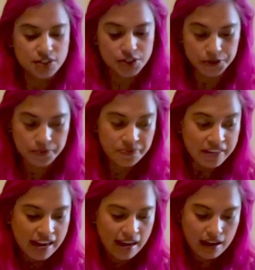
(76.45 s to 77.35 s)
2.
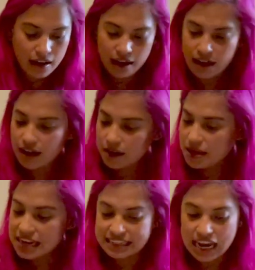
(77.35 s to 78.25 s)

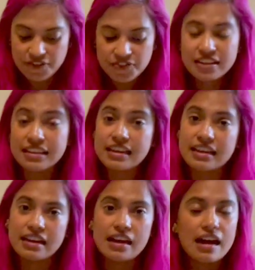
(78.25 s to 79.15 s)

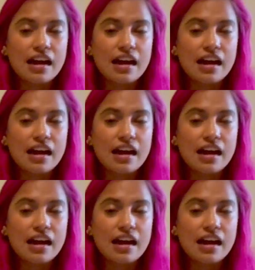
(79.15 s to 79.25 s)
Definitely